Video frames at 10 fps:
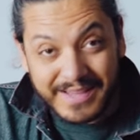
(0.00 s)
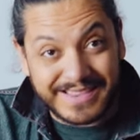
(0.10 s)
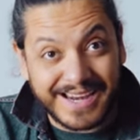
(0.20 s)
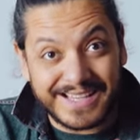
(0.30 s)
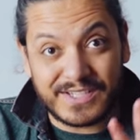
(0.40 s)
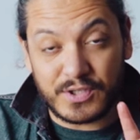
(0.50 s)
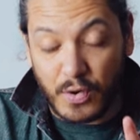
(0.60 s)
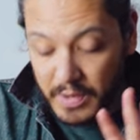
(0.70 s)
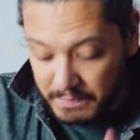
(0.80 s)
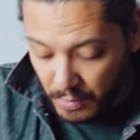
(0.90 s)
And that is
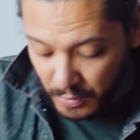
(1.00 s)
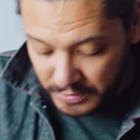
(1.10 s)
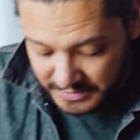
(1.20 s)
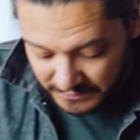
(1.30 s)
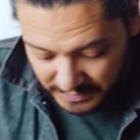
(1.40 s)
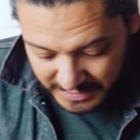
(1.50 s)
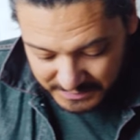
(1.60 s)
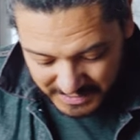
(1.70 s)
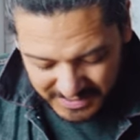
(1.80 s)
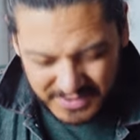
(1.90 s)
so important for this
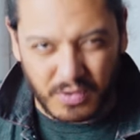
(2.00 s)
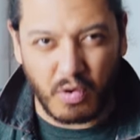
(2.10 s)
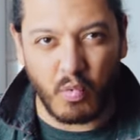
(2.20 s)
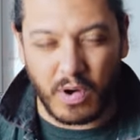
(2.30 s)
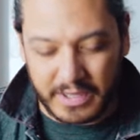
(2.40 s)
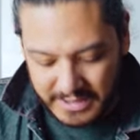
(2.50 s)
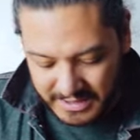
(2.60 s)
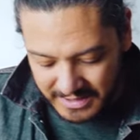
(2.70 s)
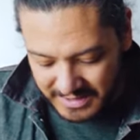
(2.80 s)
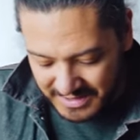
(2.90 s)
because you don't want
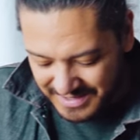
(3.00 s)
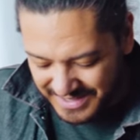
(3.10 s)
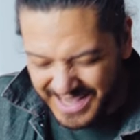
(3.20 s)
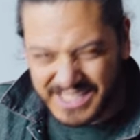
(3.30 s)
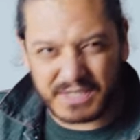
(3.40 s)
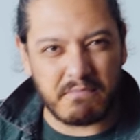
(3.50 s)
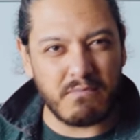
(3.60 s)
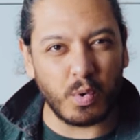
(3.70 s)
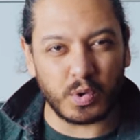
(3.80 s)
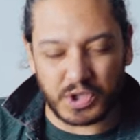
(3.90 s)
a
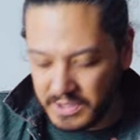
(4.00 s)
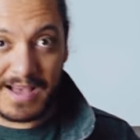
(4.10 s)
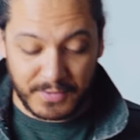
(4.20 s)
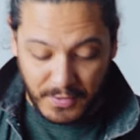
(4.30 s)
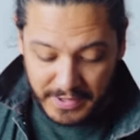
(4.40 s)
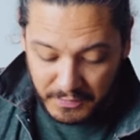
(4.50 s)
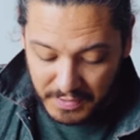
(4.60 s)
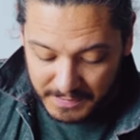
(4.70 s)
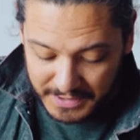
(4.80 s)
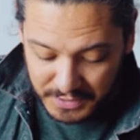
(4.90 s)
smush. I'm going in
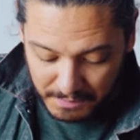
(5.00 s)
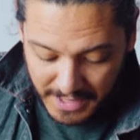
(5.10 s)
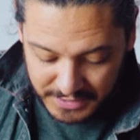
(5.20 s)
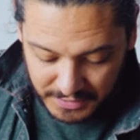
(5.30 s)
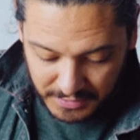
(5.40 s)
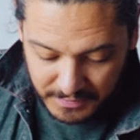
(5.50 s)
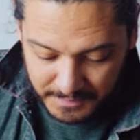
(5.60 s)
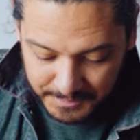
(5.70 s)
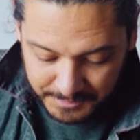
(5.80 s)
with my tomato.